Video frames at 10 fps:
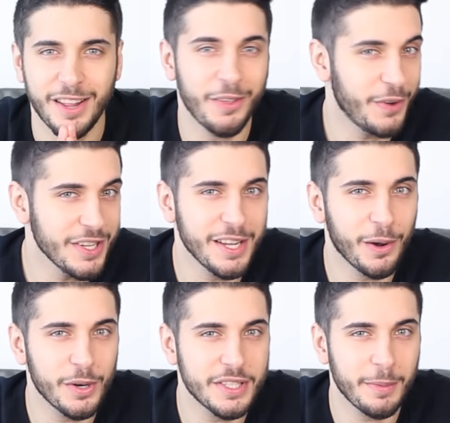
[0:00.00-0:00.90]
Now the first thing I
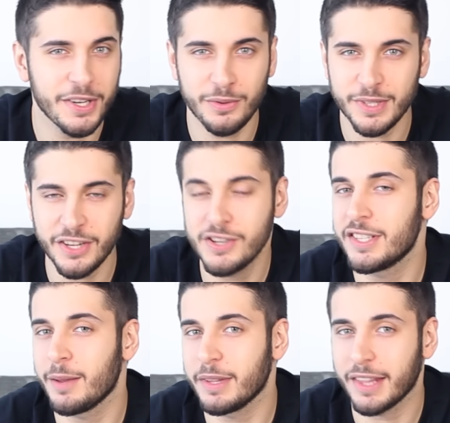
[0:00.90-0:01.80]
wanted to mention was actually
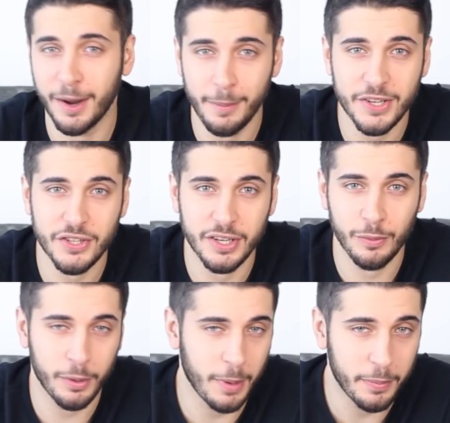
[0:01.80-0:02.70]
something that I mentioned
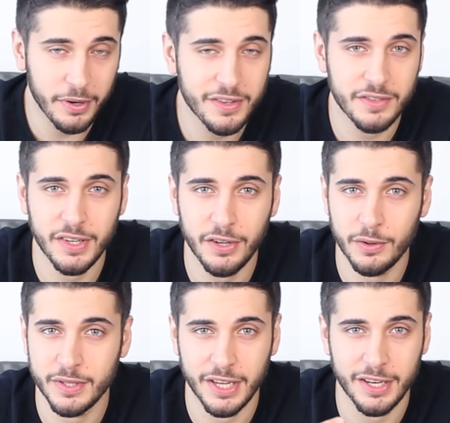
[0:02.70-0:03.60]
in one of my previous
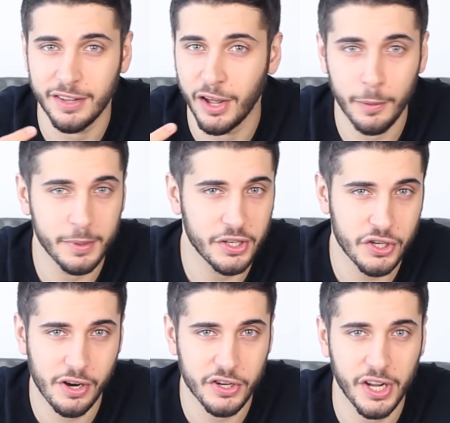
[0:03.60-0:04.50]
videos in the Urban
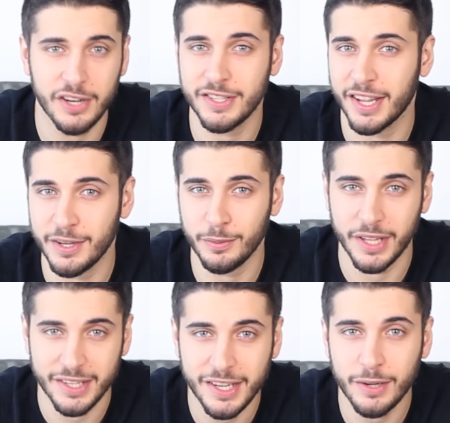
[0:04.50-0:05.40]
Dictionary Challenge that I did with
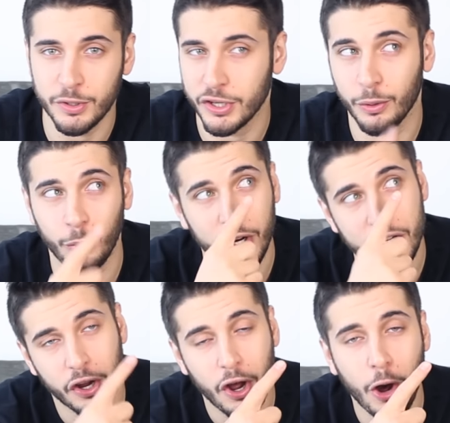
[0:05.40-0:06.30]
Nadine, which you can
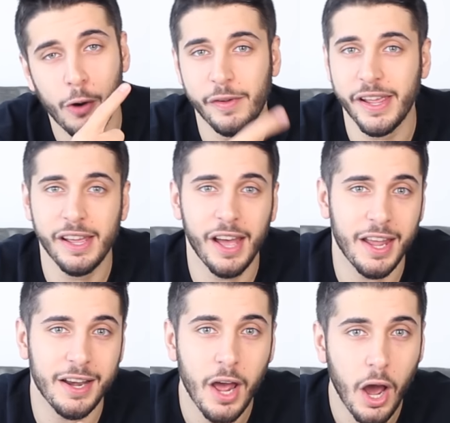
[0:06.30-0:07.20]
watch over here
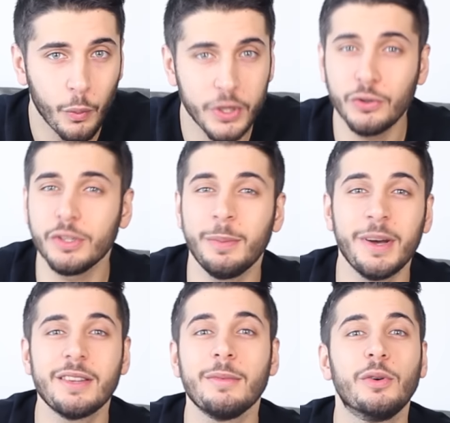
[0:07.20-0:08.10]
and we talked
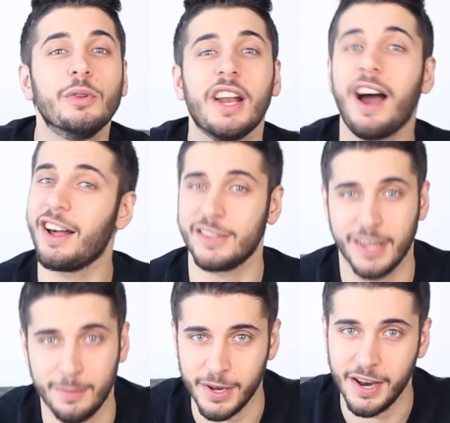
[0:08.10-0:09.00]
about something called an aisle
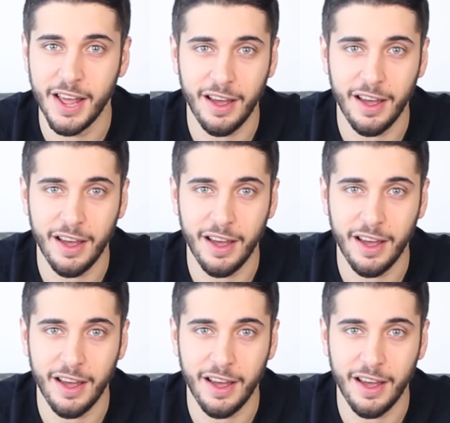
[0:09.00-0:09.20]
salmon.